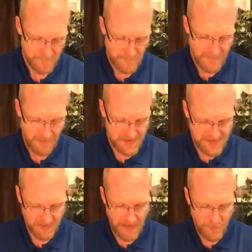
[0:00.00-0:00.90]
There are
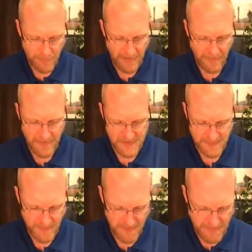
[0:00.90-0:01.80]
still other parallels
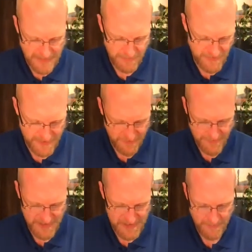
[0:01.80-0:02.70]
between the Bible and the
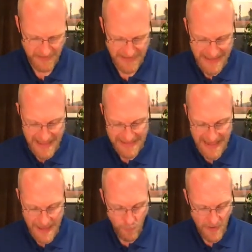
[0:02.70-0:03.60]
Gilgamesh epic.
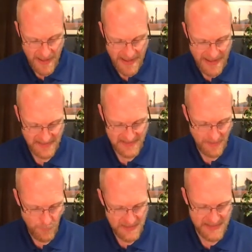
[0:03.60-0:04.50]
Yahweh has a
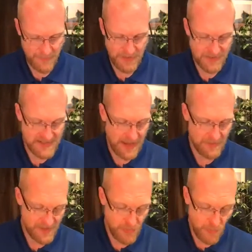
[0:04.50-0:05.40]
somewhat similar
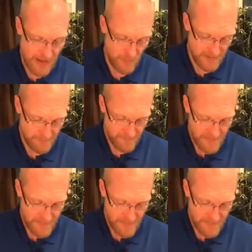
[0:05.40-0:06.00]
sound to Huwawa.